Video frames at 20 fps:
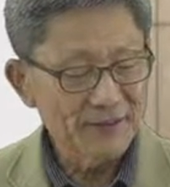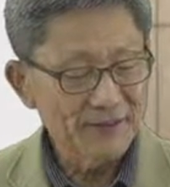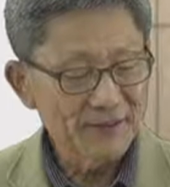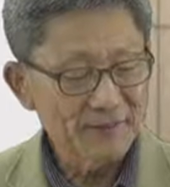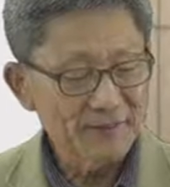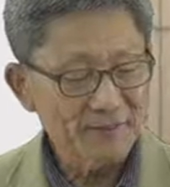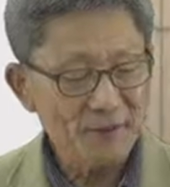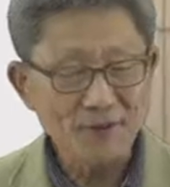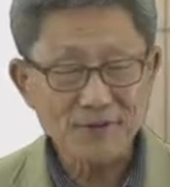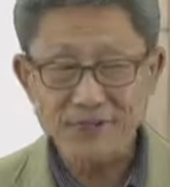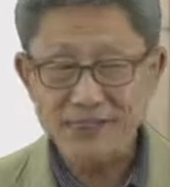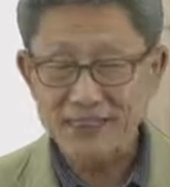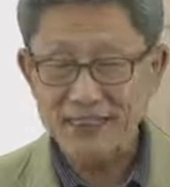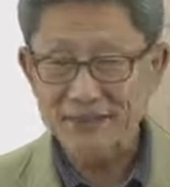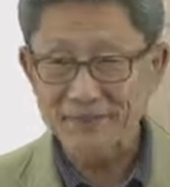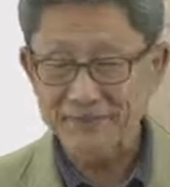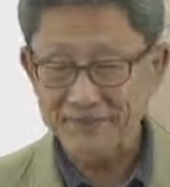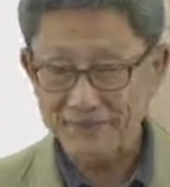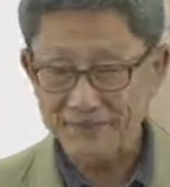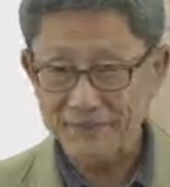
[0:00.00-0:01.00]

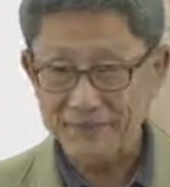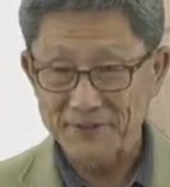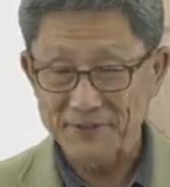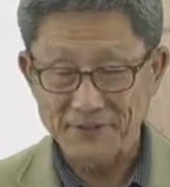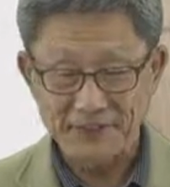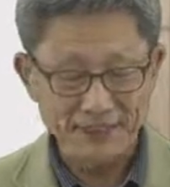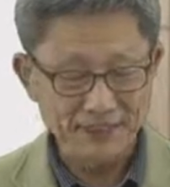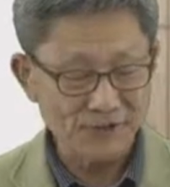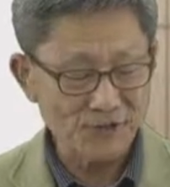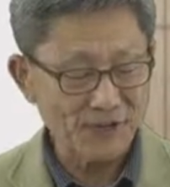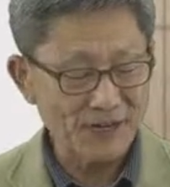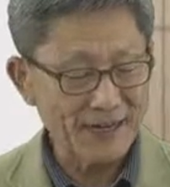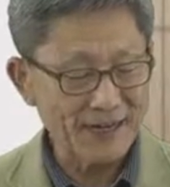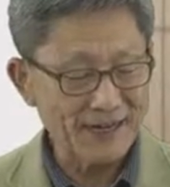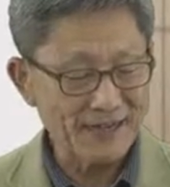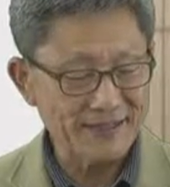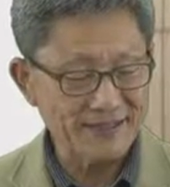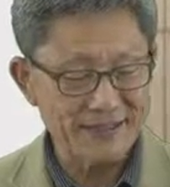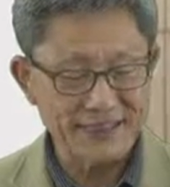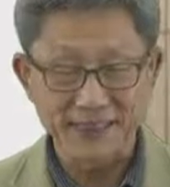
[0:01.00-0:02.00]
positively
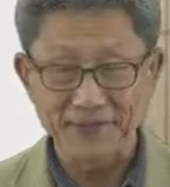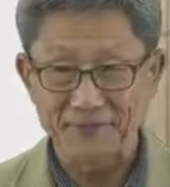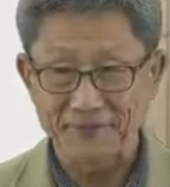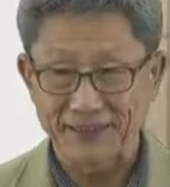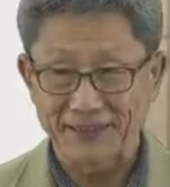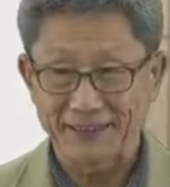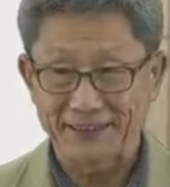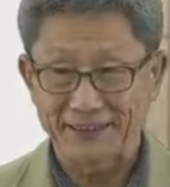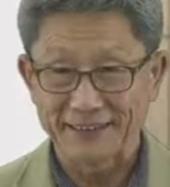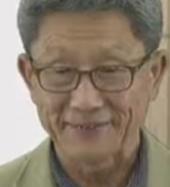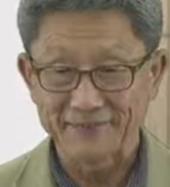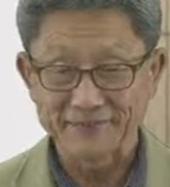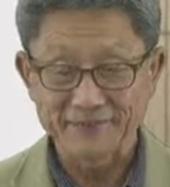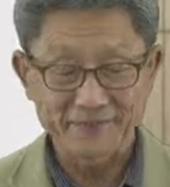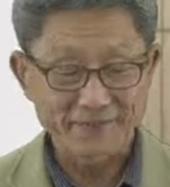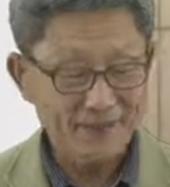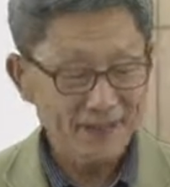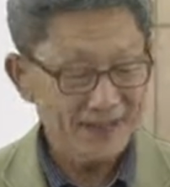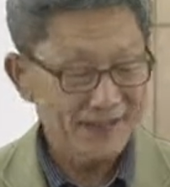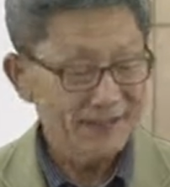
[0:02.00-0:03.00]
charged defect.
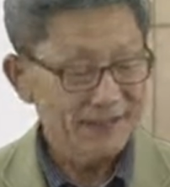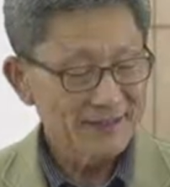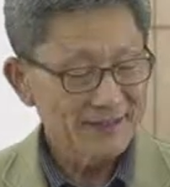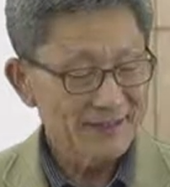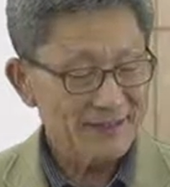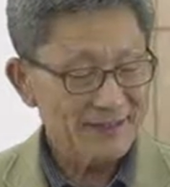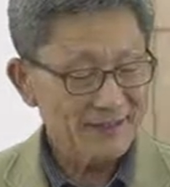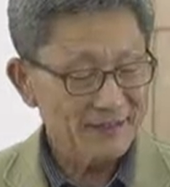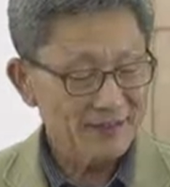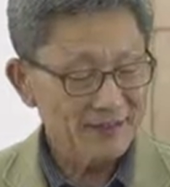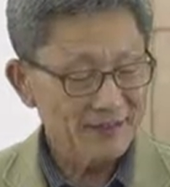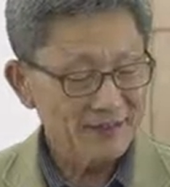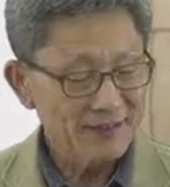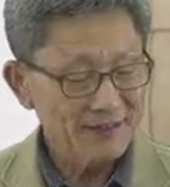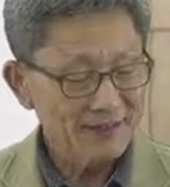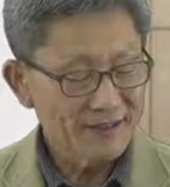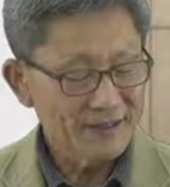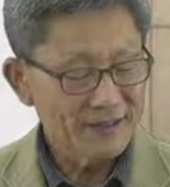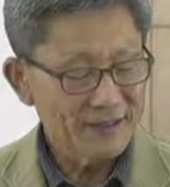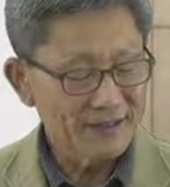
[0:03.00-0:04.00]
So
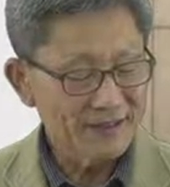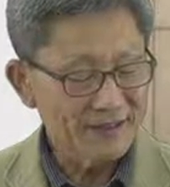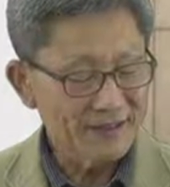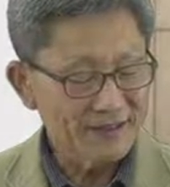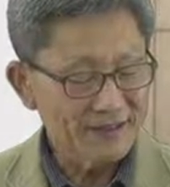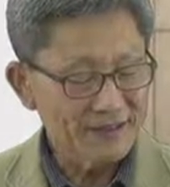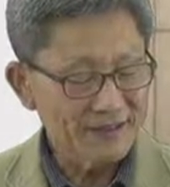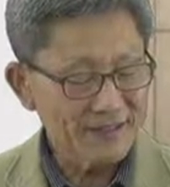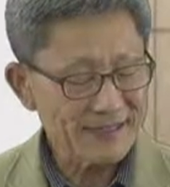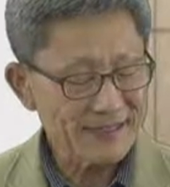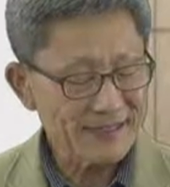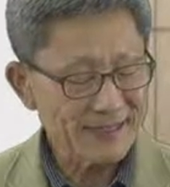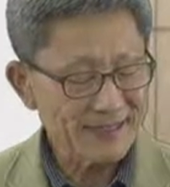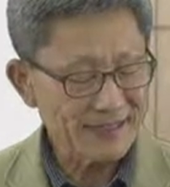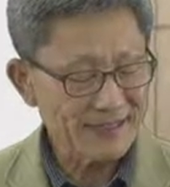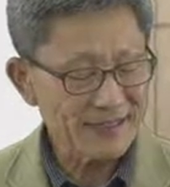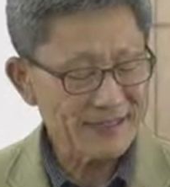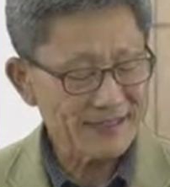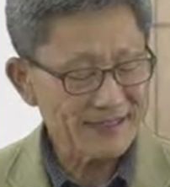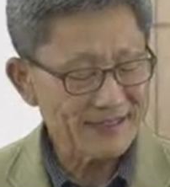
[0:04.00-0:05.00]
here in this
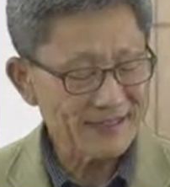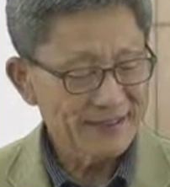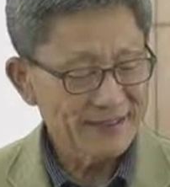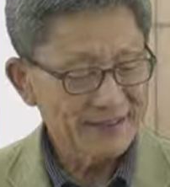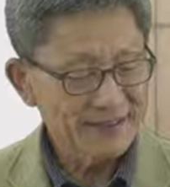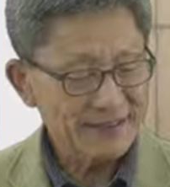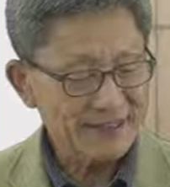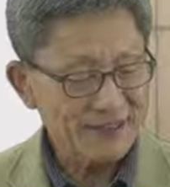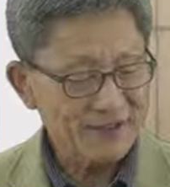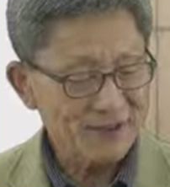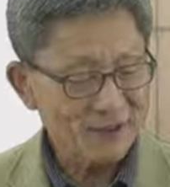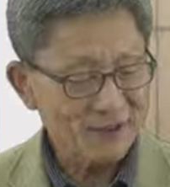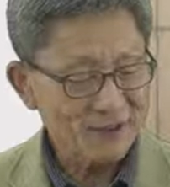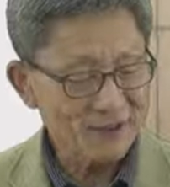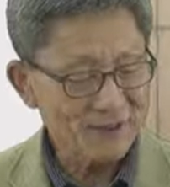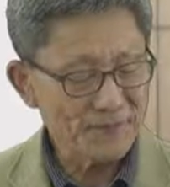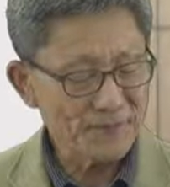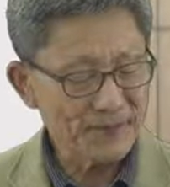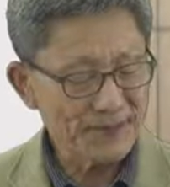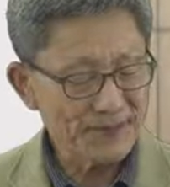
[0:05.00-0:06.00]
case, the
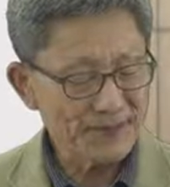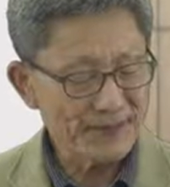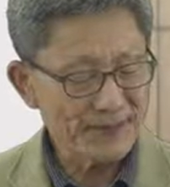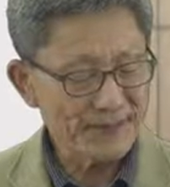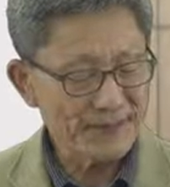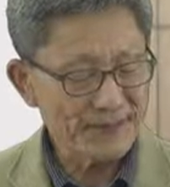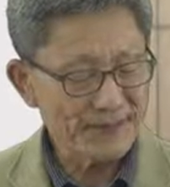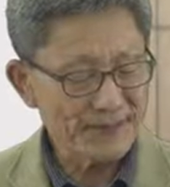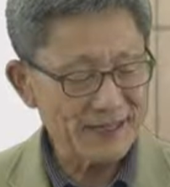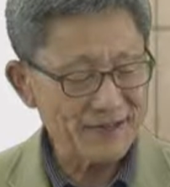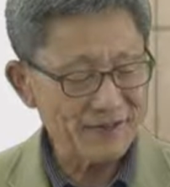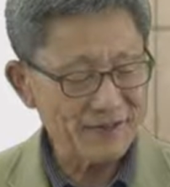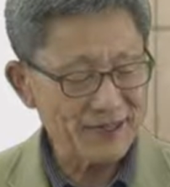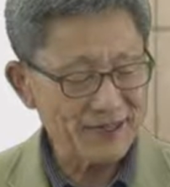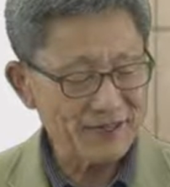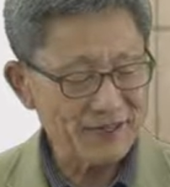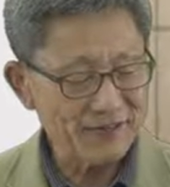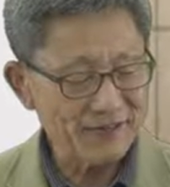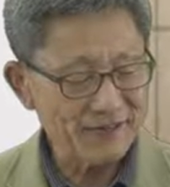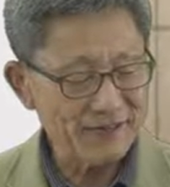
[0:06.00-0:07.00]
sodium vacancy
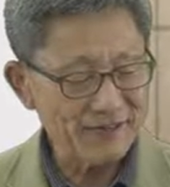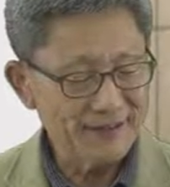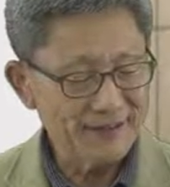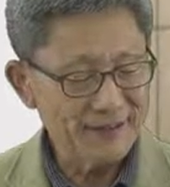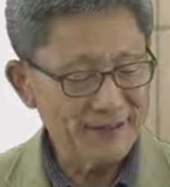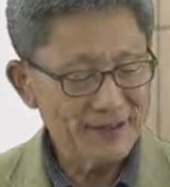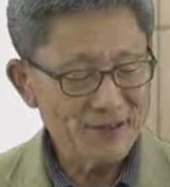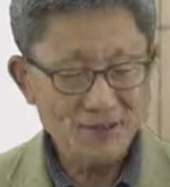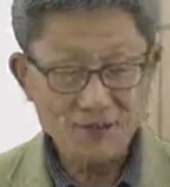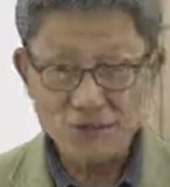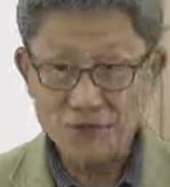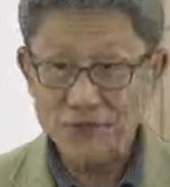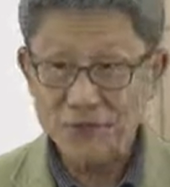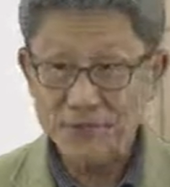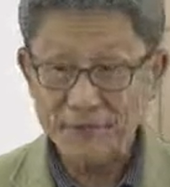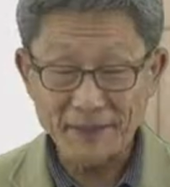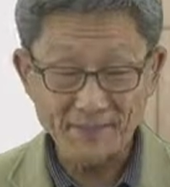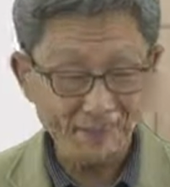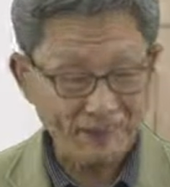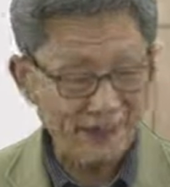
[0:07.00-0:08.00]
concentration should
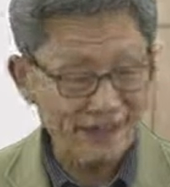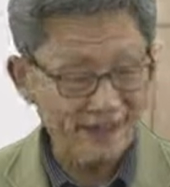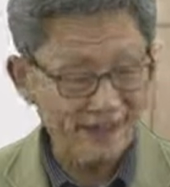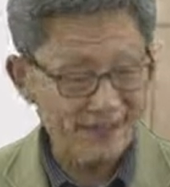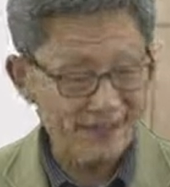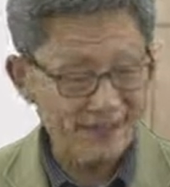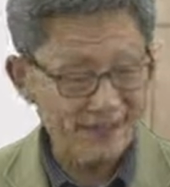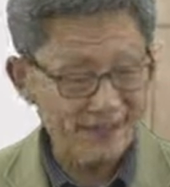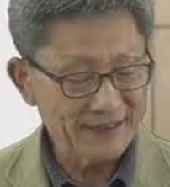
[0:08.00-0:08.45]
be balanced